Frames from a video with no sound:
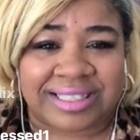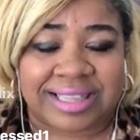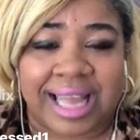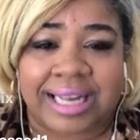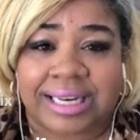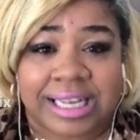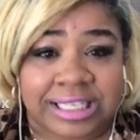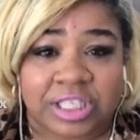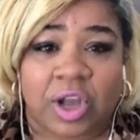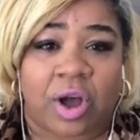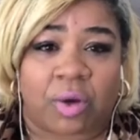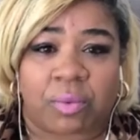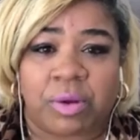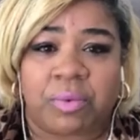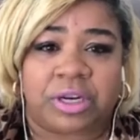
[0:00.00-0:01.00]
Like, let's talk.
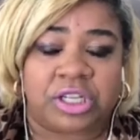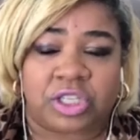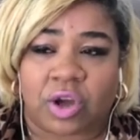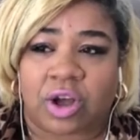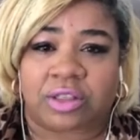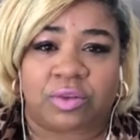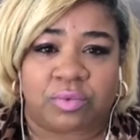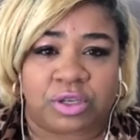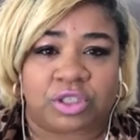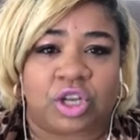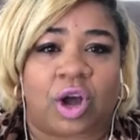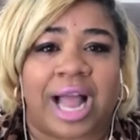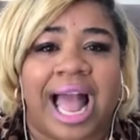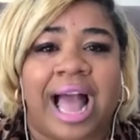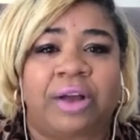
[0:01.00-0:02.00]
We want to talk the real talk.
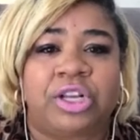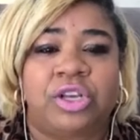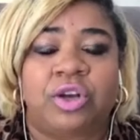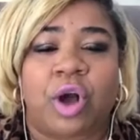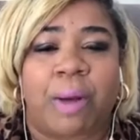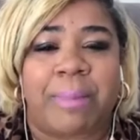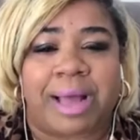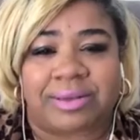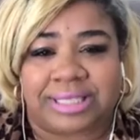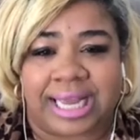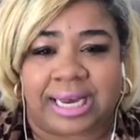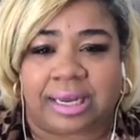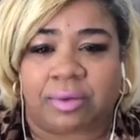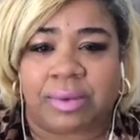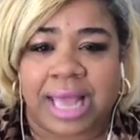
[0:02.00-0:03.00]
How do you go about
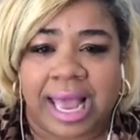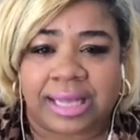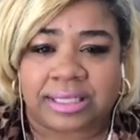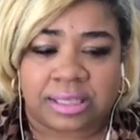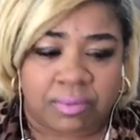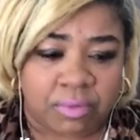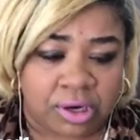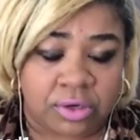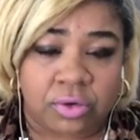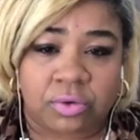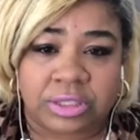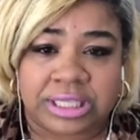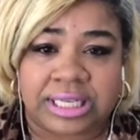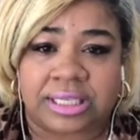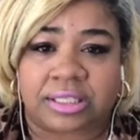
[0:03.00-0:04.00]
dating? We had someone who
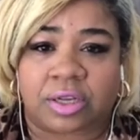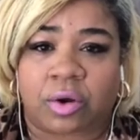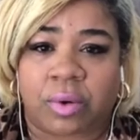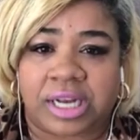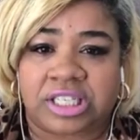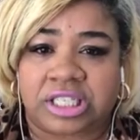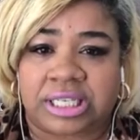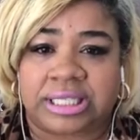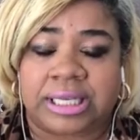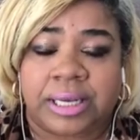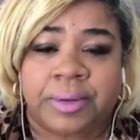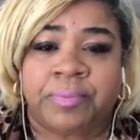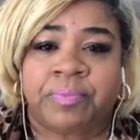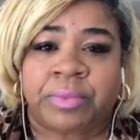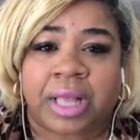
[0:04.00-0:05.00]
sent us a question
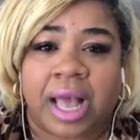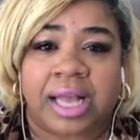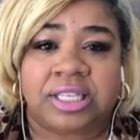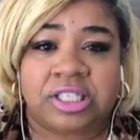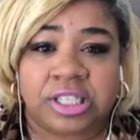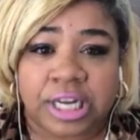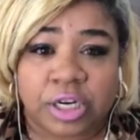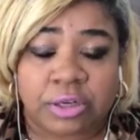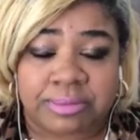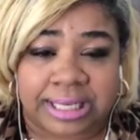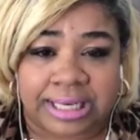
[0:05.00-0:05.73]
a gentleman.